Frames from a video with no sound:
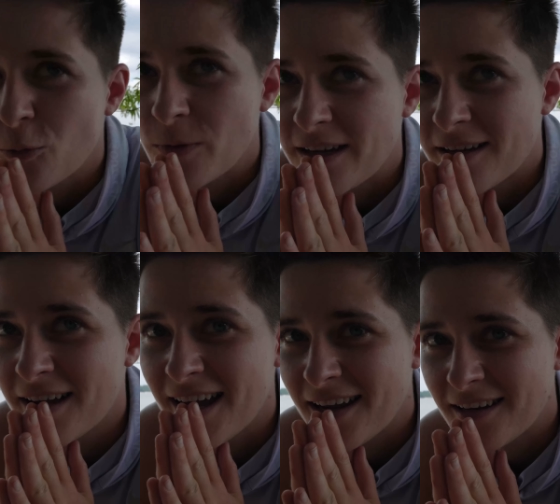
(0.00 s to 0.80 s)
we
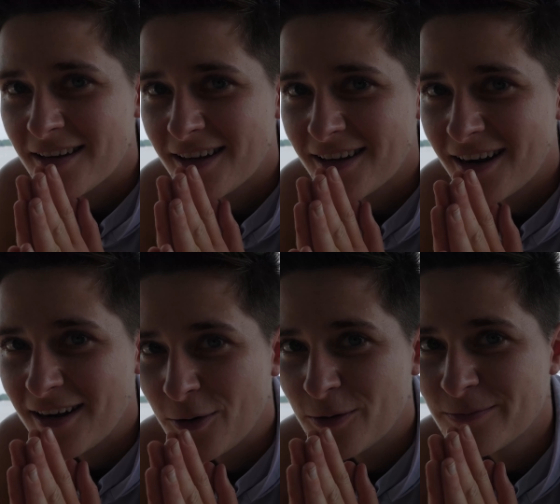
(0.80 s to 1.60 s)
handed Nick an
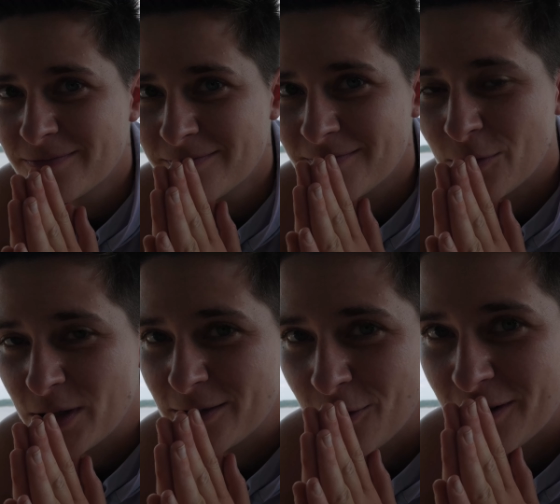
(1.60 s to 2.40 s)
idol and
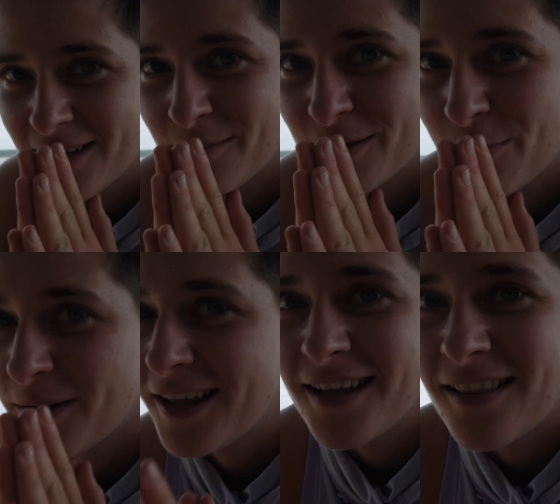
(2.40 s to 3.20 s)
we told him to
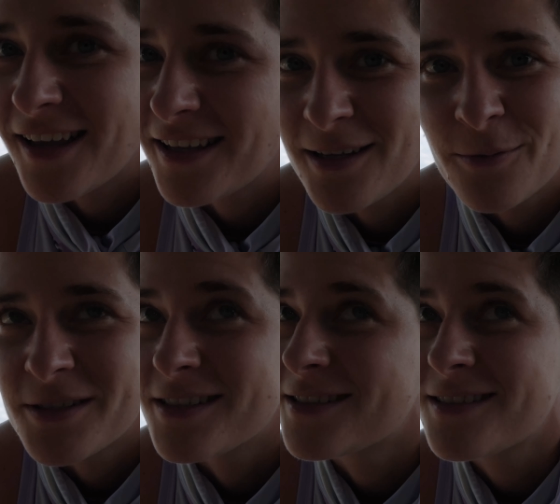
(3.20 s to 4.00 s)
play it like he
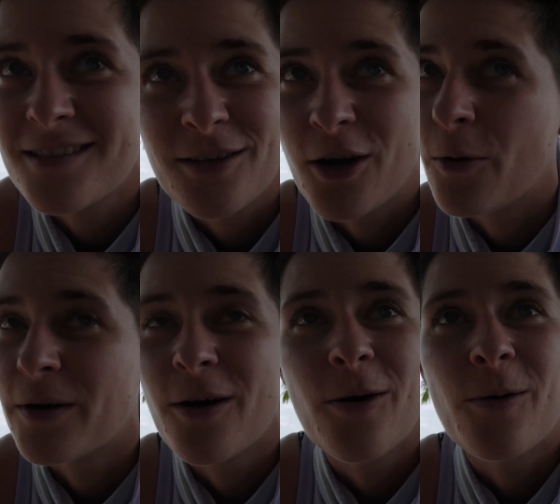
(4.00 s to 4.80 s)
was going
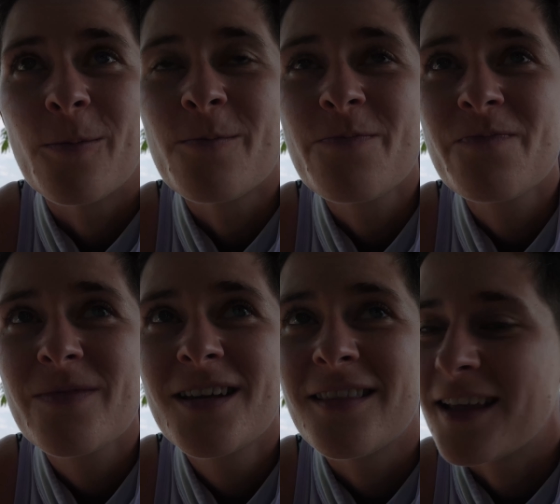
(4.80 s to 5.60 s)
home,
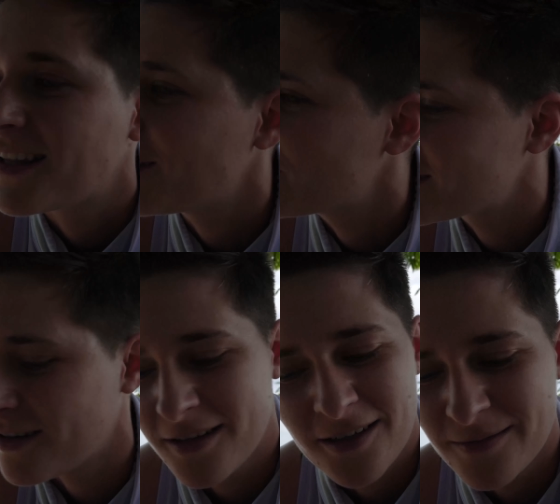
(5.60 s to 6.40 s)
that he was
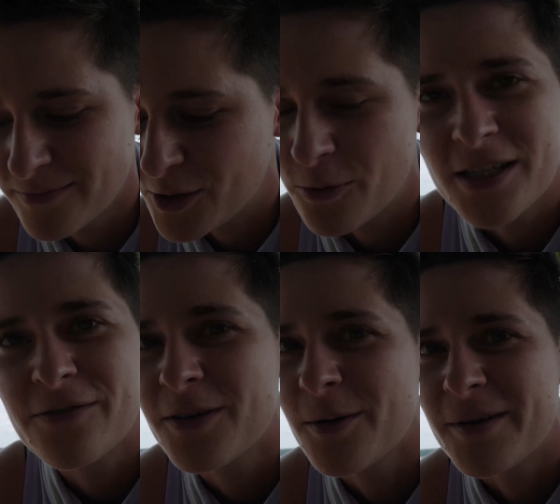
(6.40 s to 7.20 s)
gonna do his
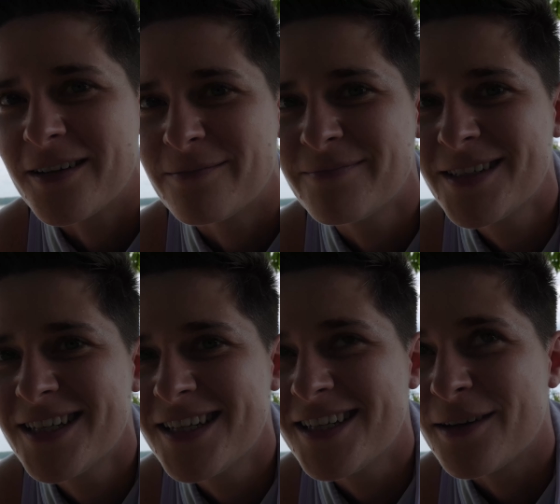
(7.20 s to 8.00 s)
film in.
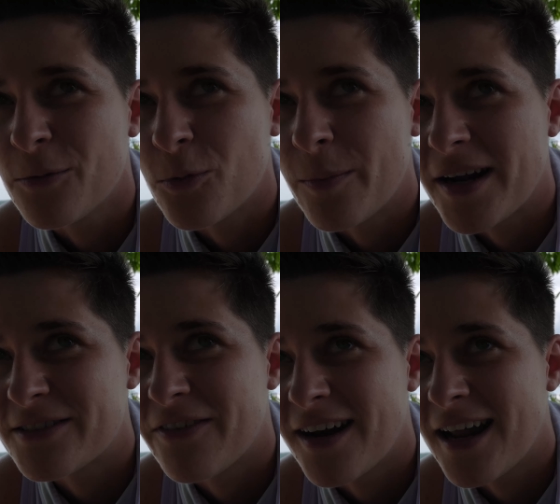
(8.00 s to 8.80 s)
We're about
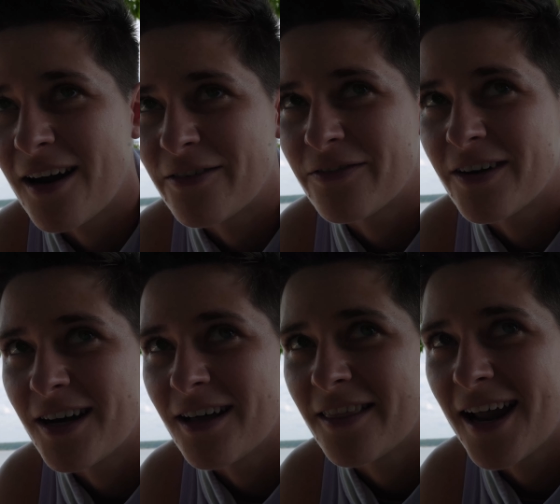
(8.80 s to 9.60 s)
to find out if
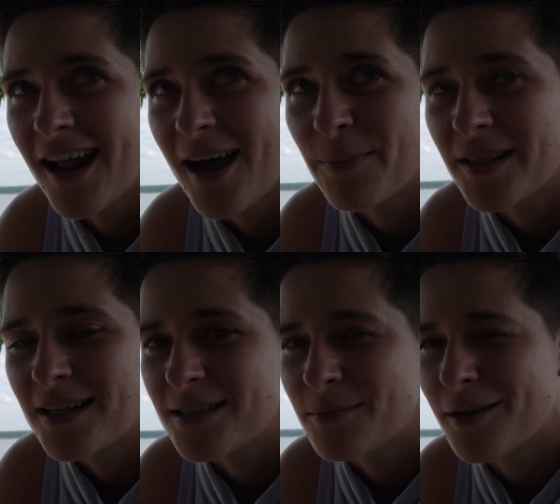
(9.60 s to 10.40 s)
uh, that happened. They
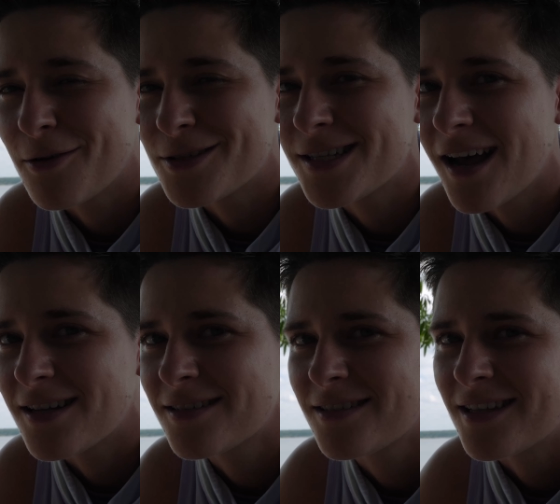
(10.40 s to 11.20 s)
seemed a little
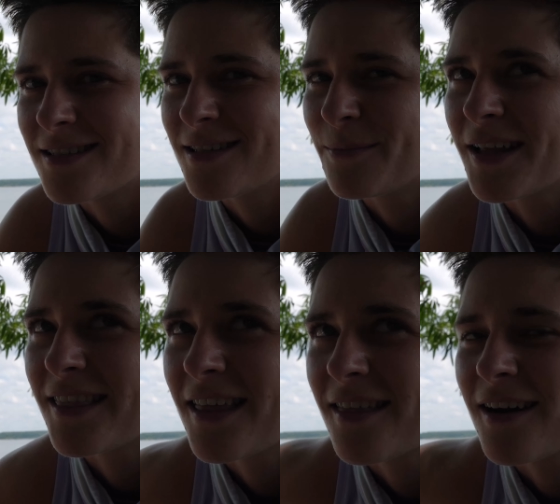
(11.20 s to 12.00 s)
sus. They seemed like
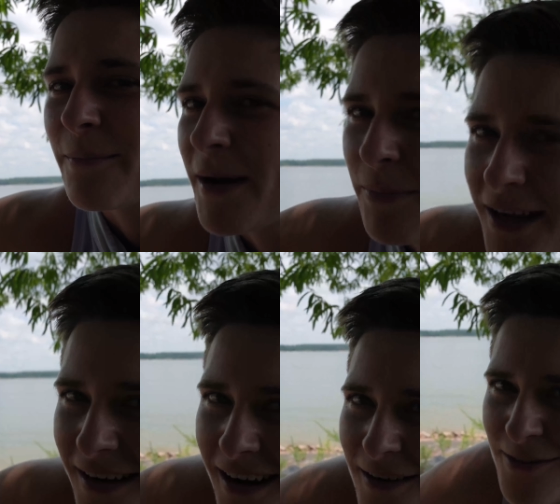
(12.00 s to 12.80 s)
they thought he might play
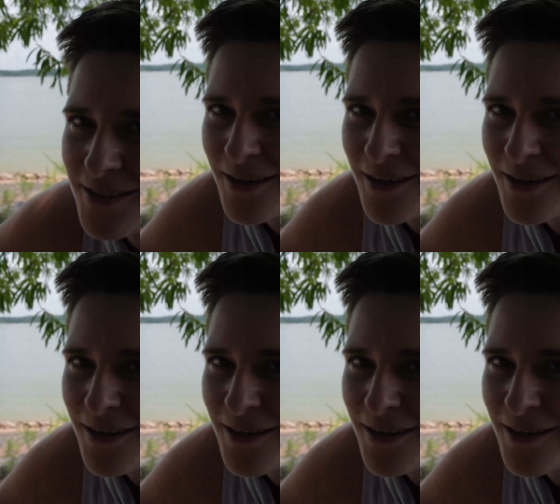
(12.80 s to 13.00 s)
an idol, so.